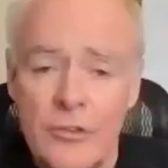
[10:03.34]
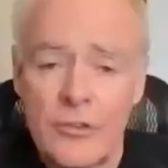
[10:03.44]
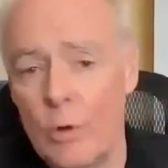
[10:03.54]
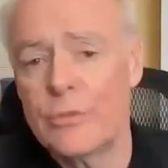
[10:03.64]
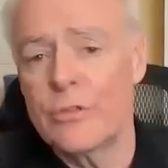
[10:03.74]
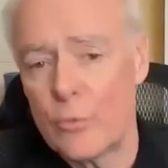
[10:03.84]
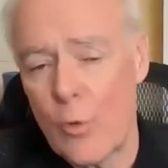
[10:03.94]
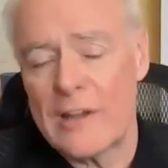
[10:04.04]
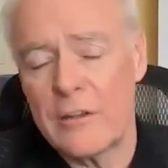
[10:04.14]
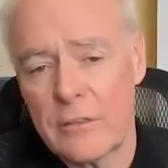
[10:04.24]
is both the
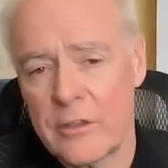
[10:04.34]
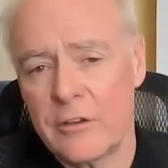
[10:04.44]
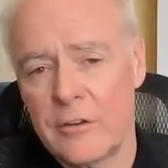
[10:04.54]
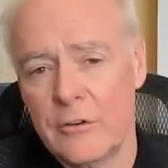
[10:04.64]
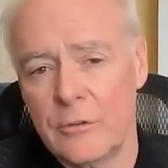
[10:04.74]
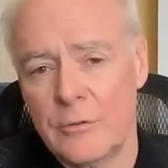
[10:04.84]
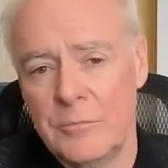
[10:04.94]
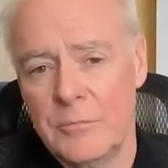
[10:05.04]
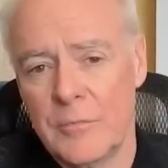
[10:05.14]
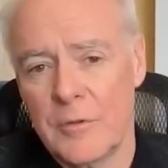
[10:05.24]
right thing to do,
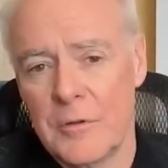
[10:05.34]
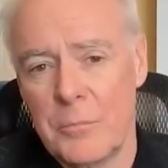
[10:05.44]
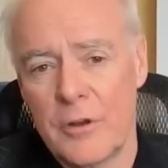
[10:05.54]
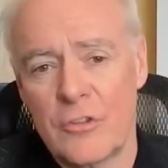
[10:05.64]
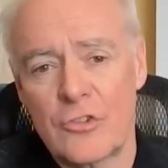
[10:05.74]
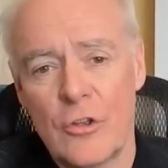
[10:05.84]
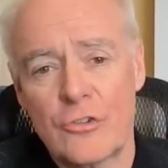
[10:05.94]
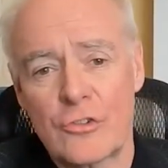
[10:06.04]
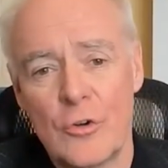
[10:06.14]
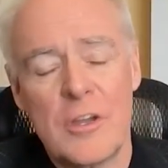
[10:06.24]
but it's
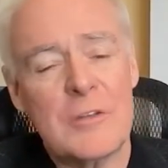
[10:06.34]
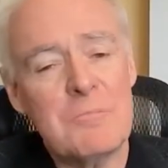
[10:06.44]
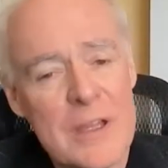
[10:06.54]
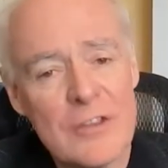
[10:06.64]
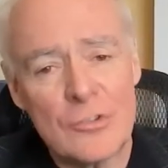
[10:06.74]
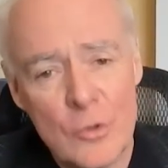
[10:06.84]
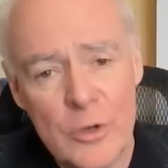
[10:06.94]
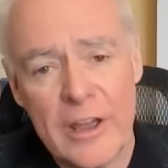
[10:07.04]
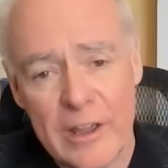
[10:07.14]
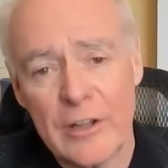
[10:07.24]
also, it makes
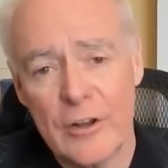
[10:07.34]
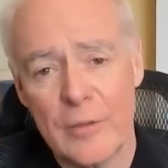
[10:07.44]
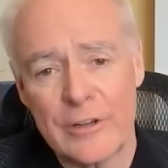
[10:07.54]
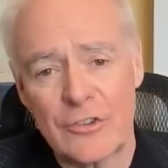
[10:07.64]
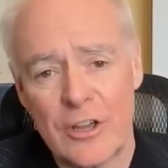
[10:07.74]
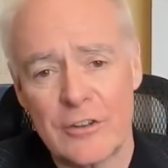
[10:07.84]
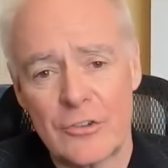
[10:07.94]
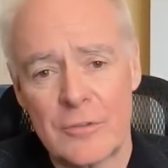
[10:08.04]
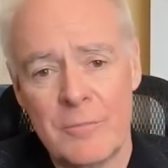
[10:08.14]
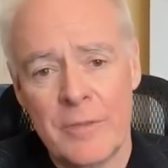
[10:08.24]
good economic
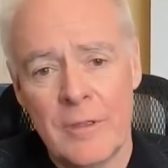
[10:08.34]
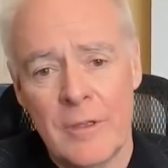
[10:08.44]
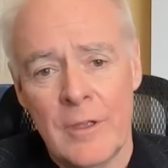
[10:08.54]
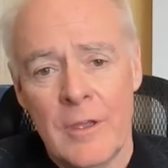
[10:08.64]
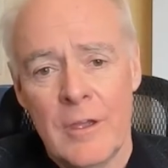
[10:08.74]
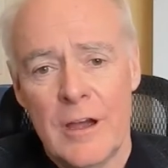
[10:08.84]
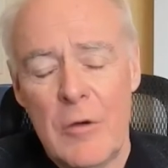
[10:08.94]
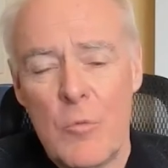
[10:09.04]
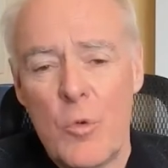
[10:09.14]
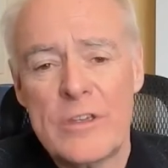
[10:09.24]
sense.
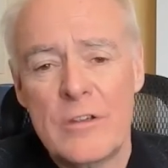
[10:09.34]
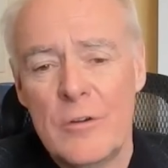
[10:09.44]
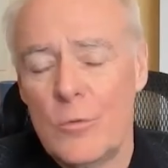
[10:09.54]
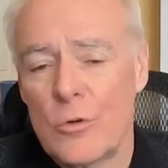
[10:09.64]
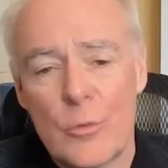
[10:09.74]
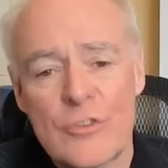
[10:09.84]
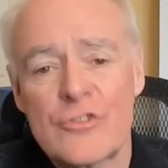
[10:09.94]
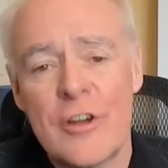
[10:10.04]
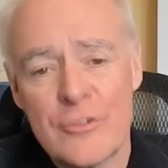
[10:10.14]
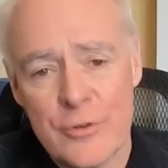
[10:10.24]
Uh, we, are a
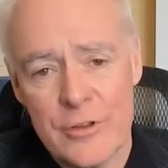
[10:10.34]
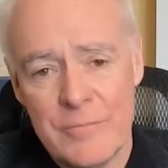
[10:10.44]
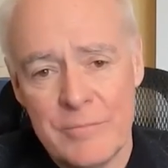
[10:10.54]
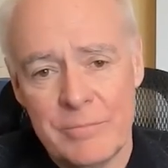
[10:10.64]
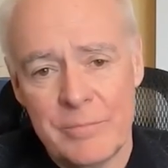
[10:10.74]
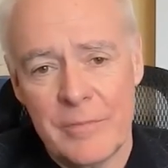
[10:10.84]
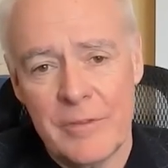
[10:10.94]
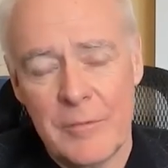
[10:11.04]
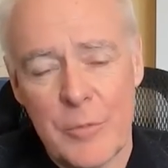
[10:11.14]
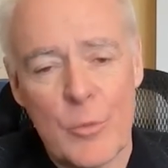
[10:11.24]
rich country
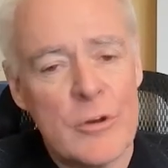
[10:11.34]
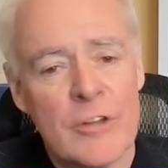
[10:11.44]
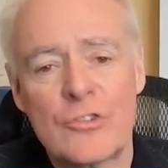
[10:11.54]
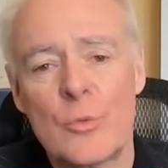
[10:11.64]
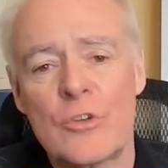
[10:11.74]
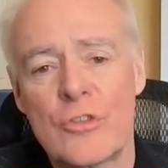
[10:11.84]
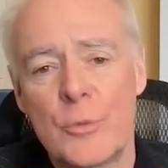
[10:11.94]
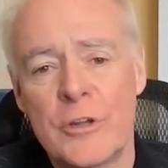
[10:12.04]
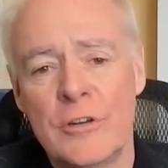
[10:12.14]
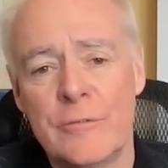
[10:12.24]
but we're not so rich that
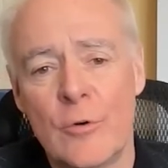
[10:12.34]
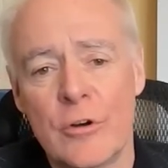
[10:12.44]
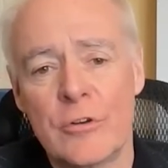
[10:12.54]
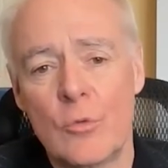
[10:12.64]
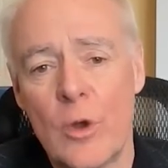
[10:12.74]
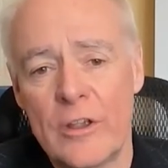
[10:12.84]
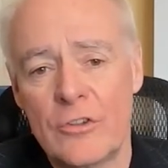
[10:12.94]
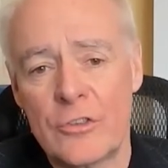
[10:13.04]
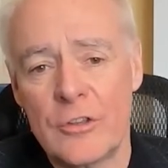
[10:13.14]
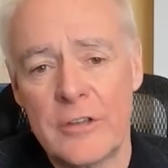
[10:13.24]
we can afford to
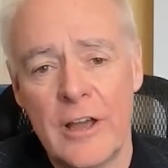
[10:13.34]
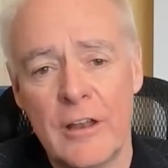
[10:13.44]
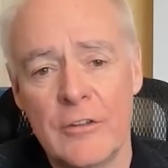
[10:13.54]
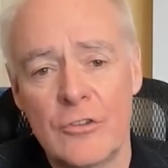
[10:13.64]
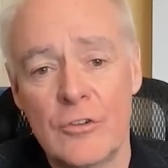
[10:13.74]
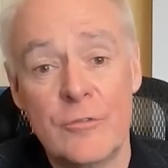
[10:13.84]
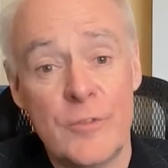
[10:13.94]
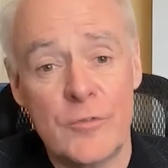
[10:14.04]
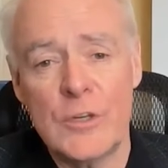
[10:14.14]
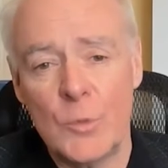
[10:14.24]
waste the talents of
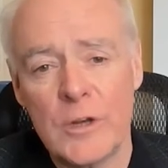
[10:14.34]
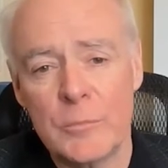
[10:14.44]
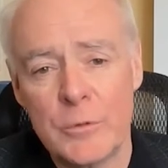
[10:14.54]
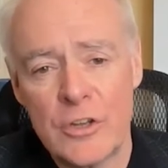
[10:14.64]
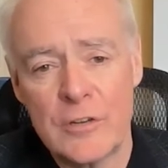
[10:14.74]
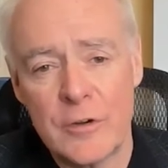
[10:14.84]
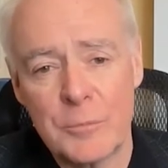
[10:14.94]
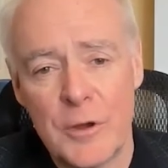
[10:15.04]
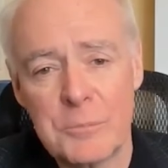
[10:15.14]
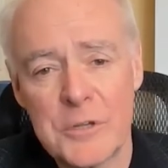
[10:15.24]
51% of
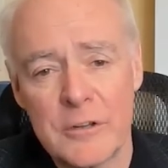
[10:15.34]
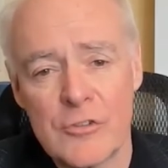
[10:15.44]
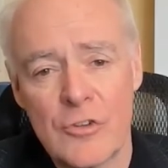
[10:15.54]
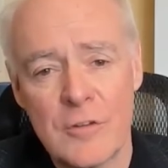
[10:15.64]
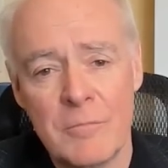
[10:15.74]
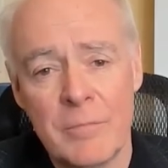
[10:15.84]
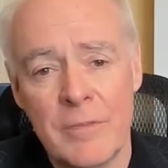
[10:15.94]
our population.